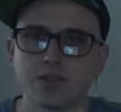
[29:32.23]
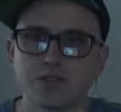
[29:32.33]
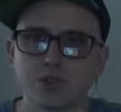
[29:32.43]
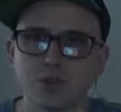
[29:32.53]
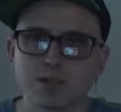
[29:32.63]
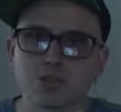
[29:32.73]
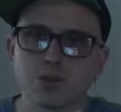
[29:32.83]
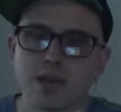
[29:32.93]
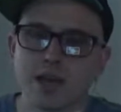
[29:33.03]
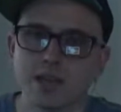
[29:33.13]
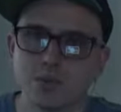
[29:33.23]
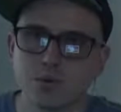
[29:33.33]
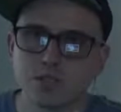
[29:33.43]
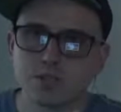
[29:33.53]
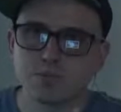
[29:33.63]
so much so that he
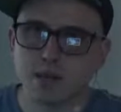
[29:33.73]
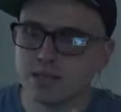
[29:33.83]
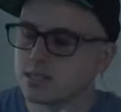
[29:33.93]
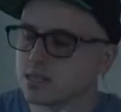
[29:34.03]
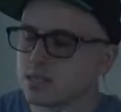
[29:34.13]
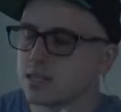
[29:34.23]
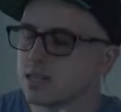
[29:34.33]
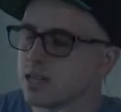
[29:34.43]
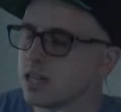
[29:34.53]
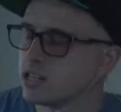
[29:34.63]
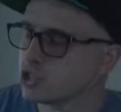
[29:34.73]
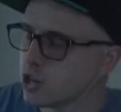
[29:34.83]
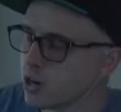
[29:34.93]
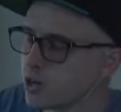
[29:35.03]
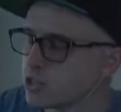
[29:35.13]
was basically in
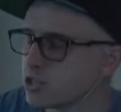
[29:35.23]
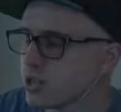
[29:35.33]
charge